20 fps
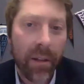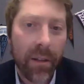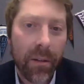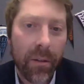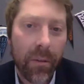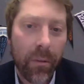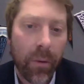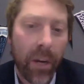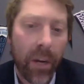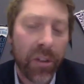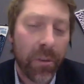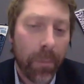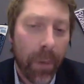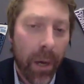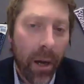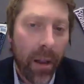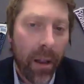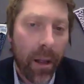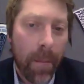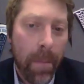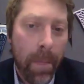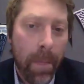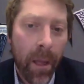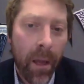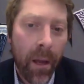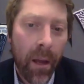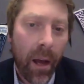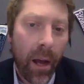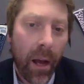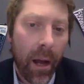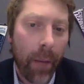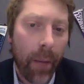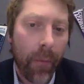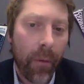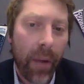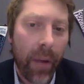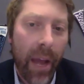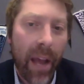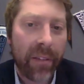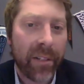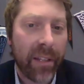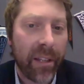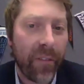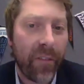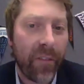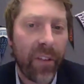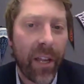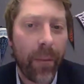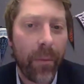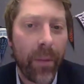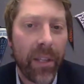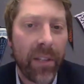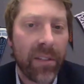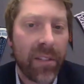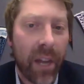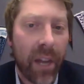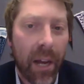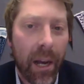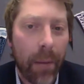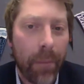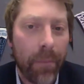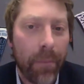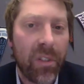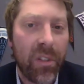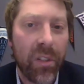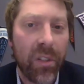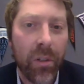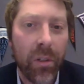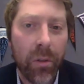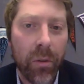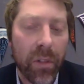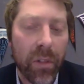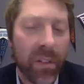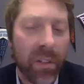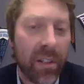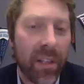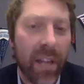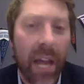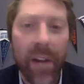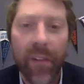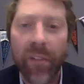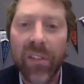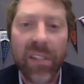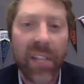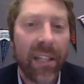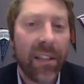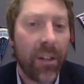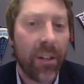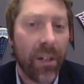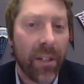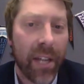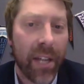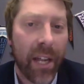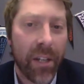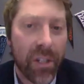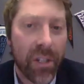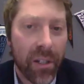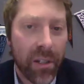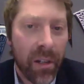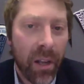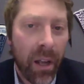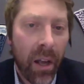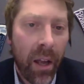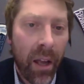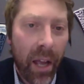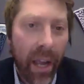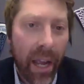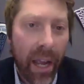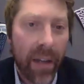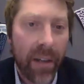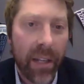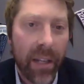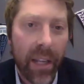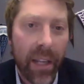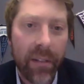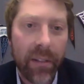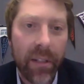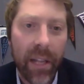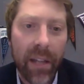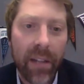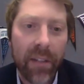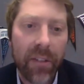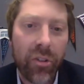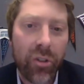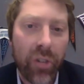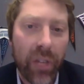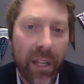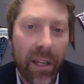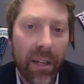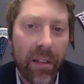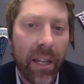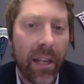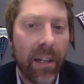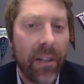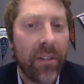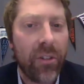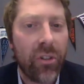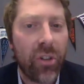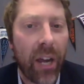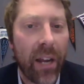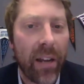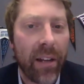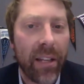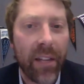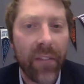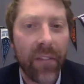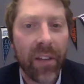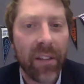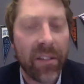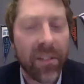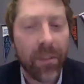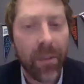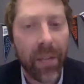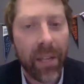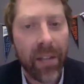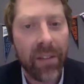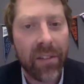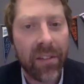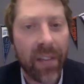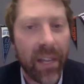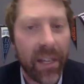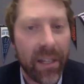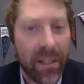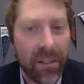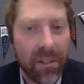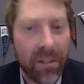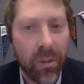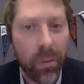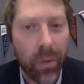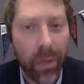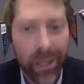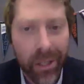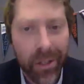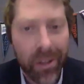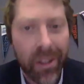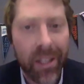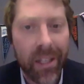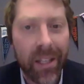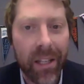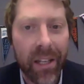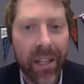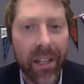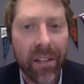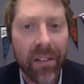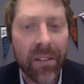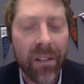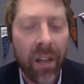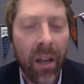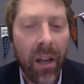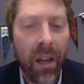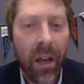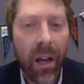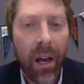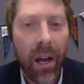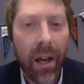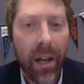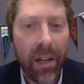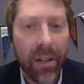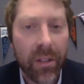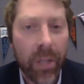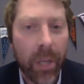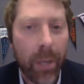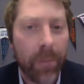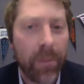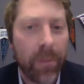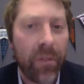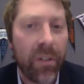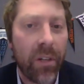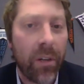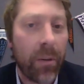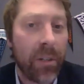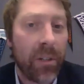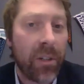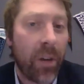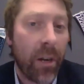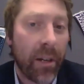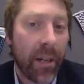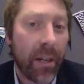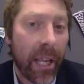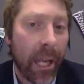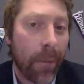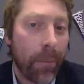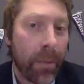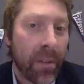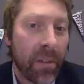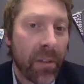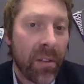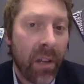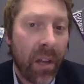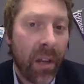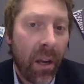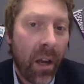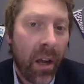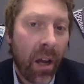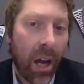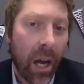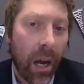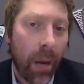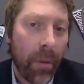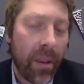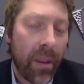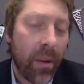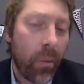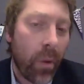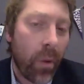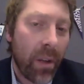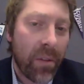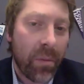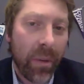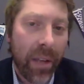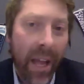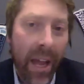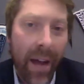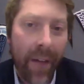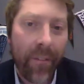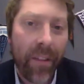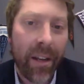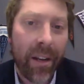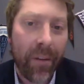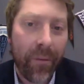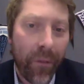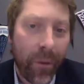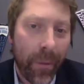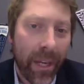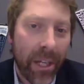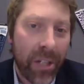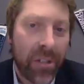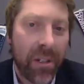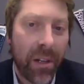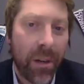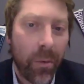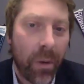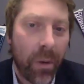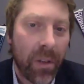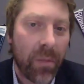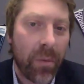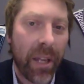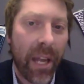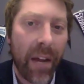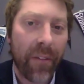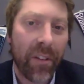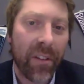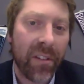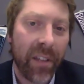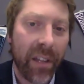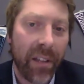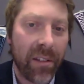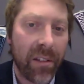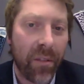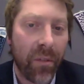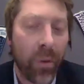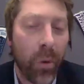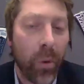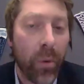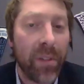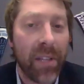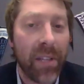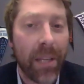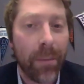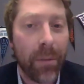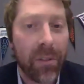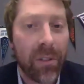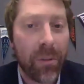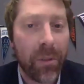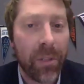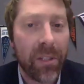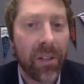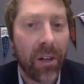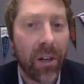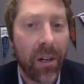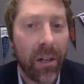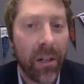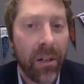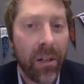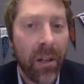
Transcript: Rajabala, asking families to kind of state their intention and try to give us some insight into what your thinking is in terms of your return to campus. And then once we have that information and once we have a sense of who is able to return,